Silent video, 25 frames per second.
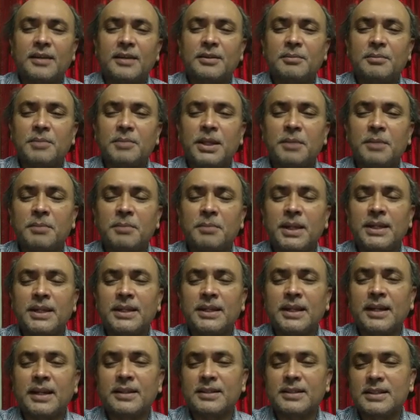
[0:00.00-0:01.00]
in many
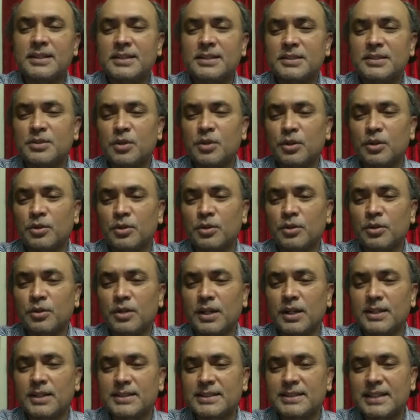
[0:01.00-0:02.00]
countries doctor
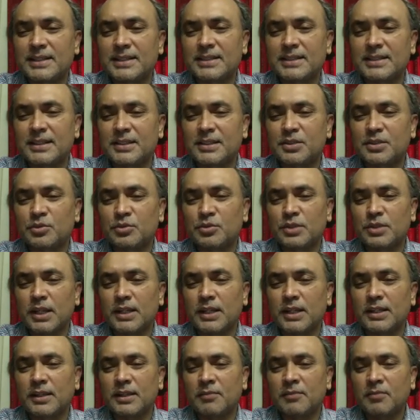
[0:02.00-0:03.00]
suggests to
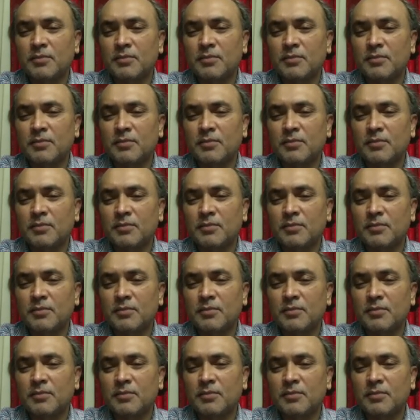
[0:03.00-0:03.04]
take